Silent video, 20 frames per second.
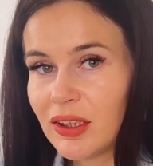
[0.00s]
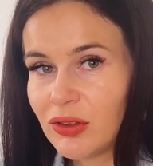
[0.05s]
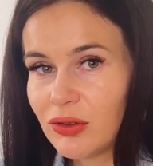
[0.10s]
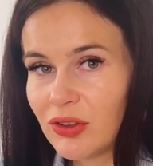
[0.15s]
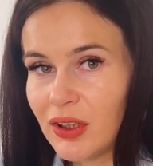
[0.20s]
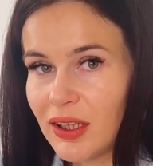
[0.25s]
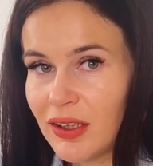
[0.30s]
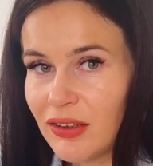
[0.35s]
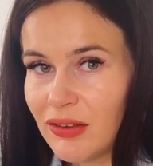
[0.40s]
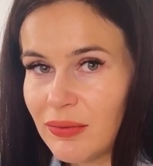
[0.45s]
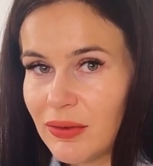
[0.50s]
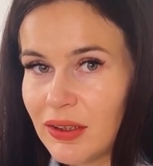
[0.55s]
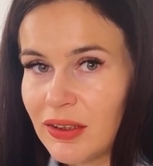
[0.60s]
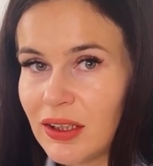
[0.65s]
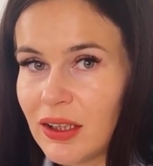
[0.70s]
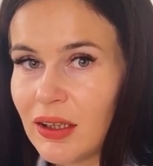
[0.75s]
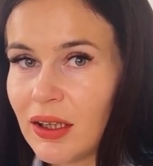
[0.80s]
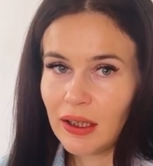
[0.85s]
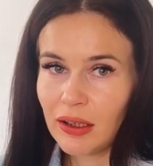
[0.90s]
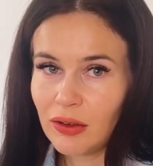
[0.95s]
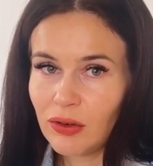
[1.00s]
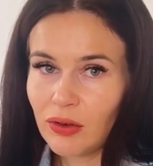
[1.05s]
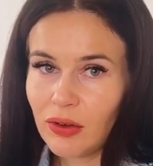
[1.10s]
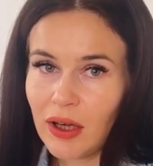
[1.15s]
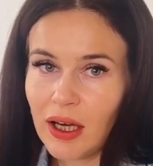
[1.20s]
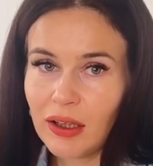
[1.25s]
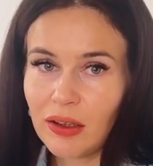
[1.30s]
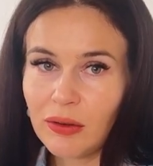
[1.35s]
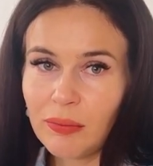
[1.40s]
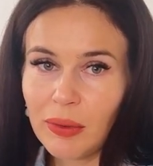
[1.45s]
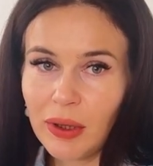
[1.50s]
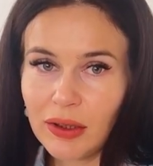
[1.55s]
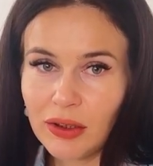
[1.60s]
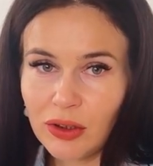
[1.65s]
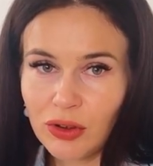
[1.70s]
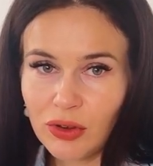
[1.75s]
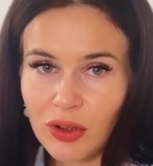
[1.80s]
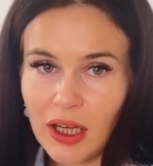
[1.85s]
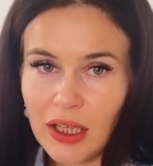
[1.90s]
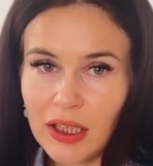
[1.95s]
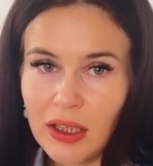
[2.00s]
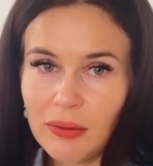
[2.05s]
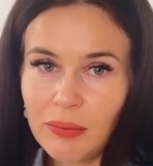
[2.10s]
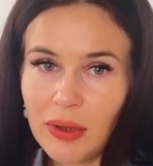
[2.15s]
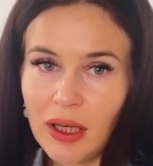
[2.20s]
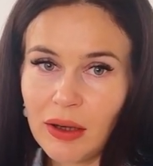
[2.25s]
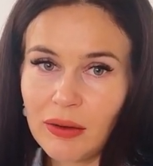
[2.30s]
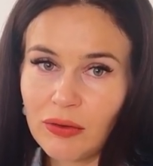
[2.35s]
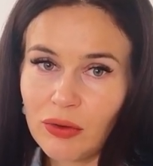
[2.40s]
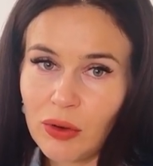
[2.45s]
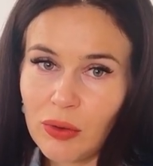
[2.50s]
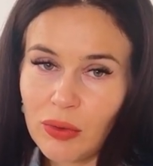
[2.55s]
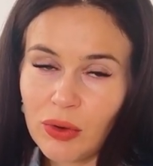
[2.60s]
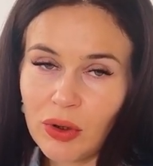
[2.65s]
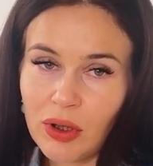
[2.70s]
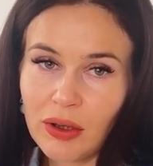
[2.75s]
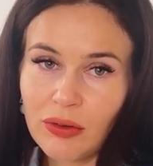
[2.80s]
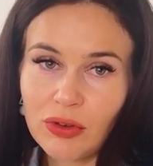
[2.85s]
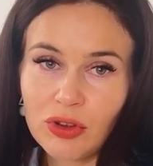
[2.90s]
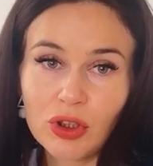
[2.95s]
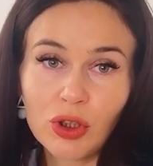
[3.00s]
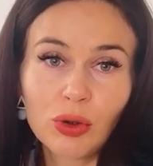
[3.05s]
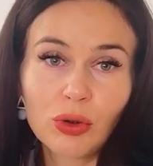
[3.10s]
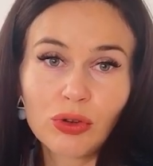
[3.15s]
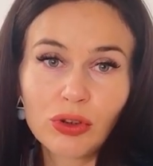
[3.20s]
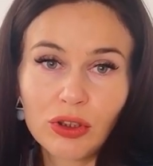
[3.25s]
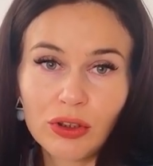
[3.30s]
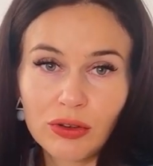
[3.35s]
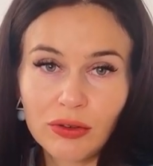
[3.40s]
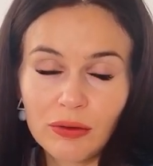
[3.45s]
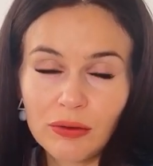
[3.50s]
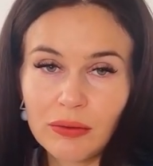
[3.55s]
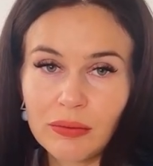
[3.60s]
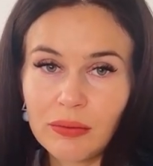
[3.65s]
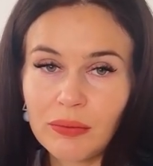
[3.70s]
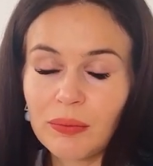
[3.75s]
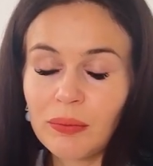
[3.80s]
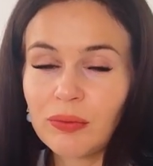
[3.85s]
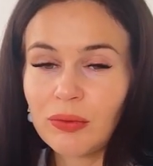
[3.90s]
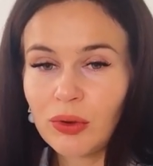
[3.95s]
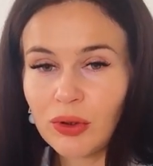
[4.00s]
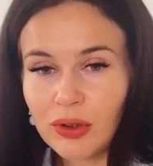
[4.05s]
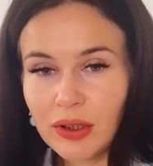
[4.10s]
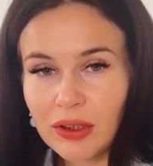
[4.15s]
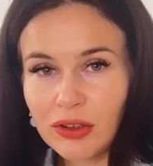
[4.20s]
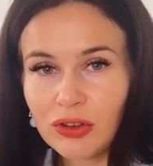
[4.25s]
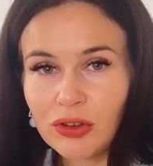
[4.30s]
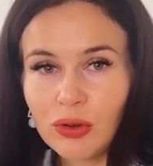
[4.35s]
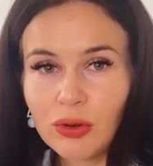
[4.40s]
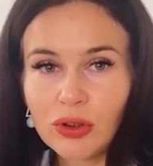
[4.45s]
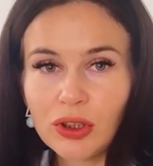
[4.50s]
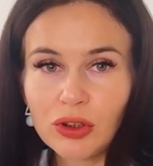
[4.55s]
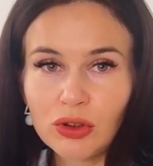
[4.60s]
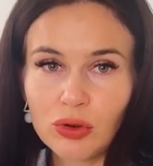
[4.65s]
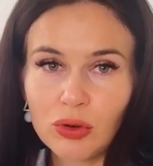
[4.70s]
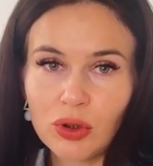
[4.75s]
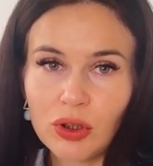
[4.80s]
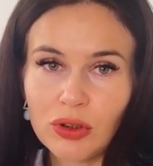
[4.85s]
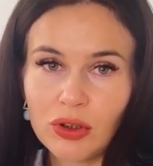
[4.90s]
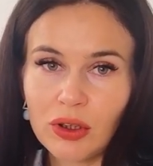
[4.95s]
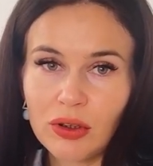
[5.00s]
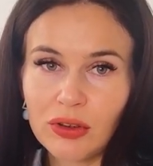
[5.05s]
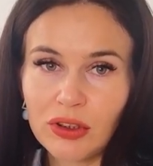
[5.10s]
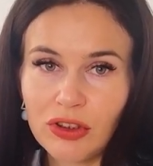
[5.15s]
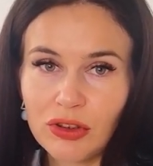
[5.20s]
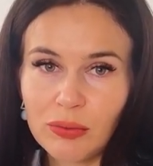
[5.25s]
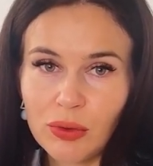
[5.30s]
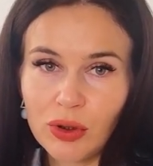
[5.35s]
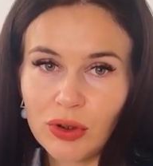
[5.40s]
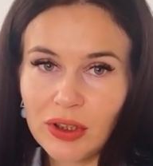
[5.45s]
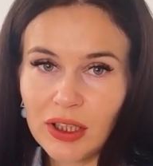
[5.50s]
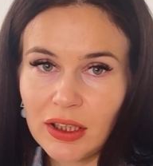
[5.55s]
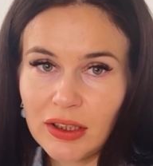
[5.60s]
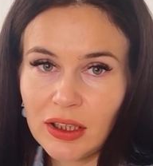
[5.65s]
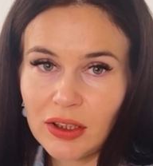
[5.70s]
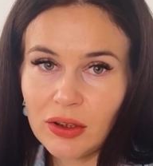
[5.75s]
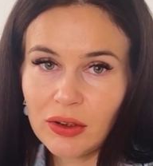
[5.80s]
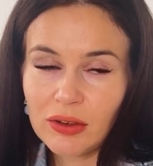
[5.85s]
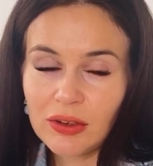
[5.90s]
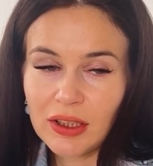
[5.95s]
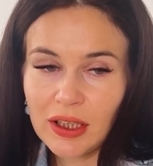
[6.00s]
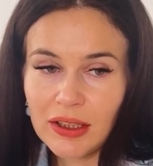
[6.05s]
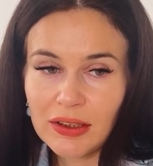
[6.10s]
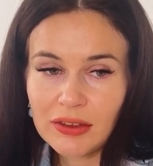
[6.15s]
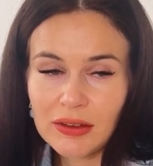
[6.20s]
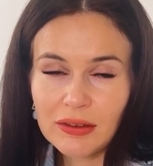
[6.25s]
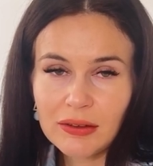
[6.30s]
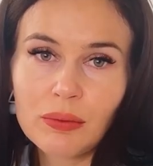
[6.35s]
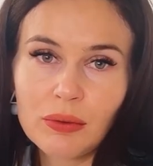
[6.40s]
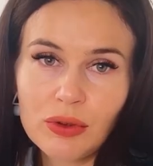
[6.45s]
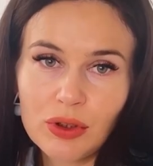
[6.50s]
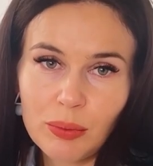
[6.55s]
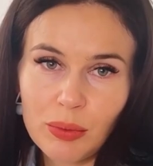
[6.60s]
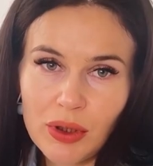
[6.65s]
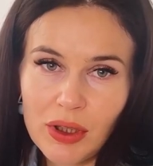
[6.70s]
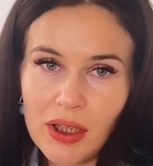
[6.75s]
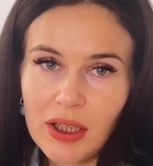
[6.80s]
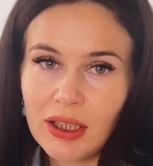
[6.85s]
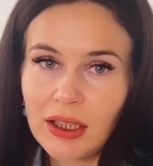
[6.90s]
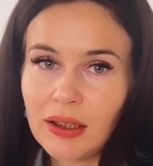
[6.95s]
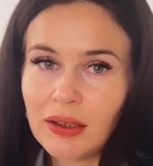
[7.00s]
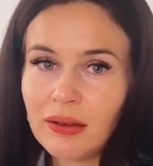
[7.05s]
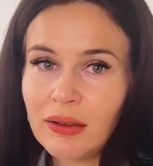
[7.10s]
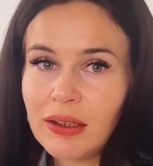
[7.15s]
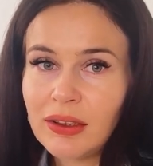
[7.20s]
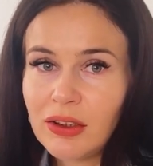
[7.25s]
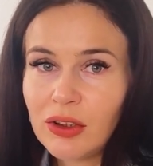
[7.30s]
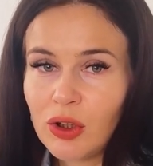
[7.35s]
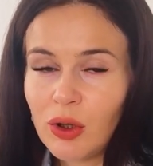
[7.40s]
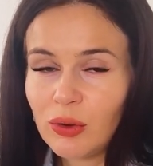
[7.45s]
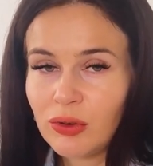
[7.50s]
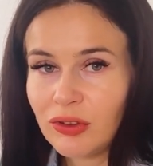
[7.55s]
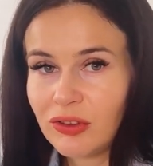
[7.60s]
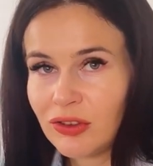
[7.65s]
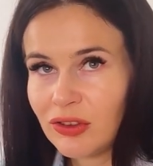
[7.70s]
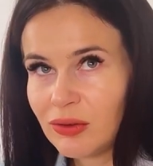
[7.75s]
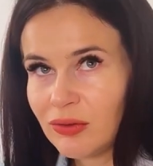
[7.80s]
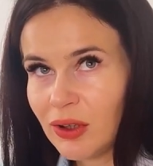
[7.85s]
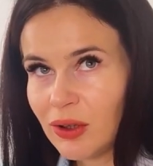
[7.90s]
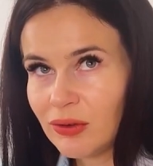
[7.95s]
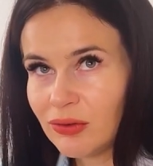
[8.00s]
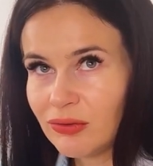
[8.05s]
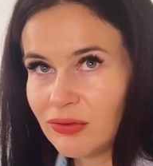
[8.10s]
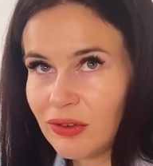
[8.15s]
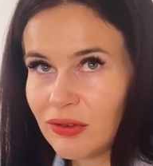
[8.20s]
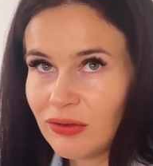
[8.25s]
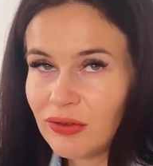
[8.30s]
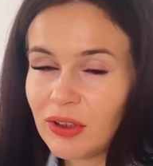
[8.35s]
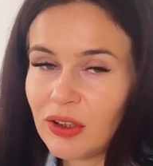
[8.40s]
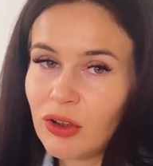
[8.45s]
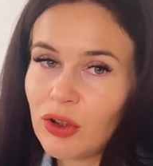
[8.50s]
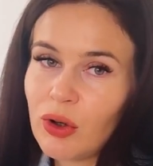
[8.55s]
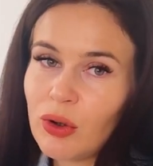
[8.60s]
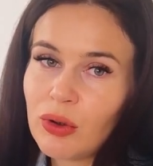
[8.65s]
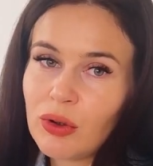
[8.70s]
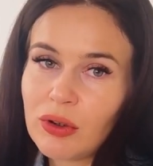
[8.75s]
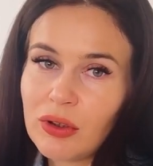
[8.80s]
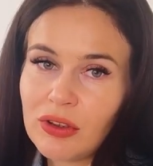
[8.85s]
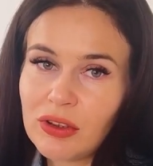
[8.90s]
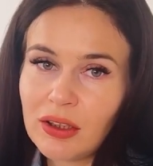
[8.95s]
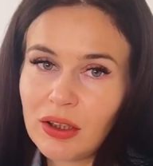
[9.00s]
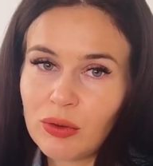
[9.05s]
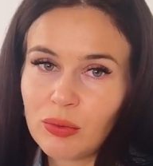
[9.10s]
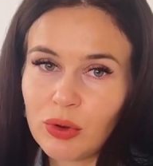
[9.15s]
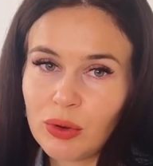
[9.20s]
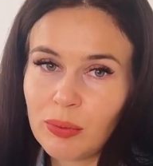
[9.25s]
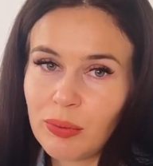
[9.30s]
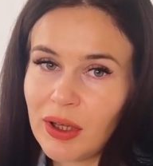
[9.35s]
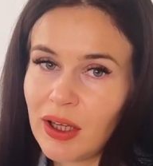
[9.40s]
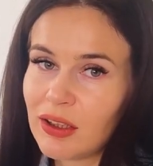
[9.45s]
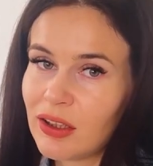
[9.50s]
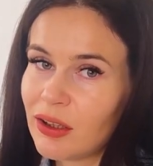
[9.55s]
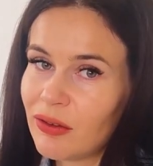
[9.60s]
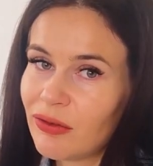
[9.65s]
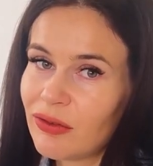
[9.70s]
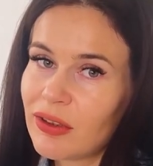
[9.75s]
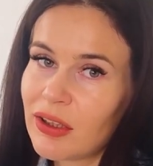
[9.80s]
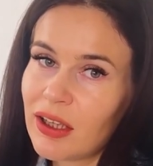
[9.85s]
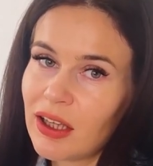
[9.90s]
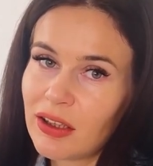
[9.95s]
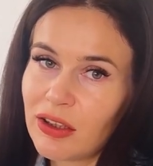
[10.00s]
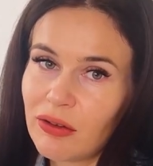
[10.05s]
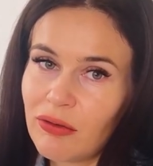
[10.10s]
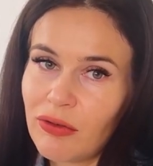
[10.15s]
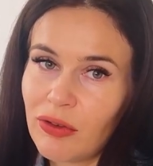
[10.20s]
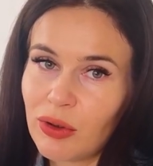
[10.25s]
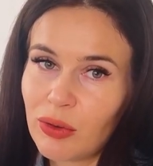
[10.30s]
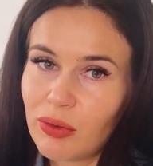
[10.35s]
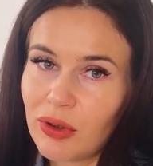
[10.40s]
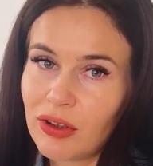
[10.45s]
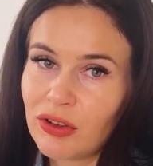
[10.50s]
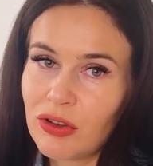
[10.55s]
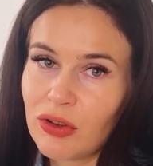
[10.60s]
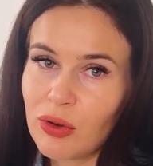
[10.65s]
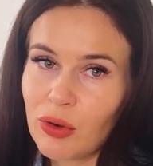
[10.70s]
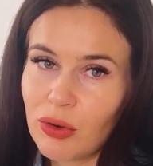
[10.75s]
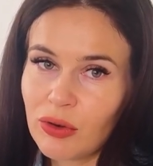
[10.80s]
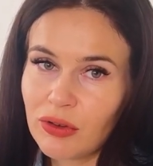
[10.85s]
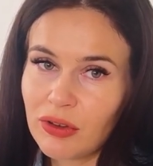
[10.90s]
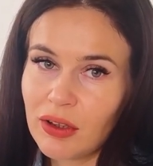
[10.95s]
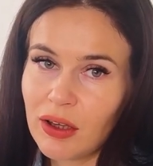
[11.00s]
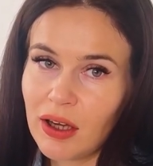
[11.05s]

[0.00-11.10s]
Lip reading: transmitted and tracked by the tracking platform you have chosen. For this, you need to conduct a small technical test. Typically, this costs around $50. It will be enough to get a few installs,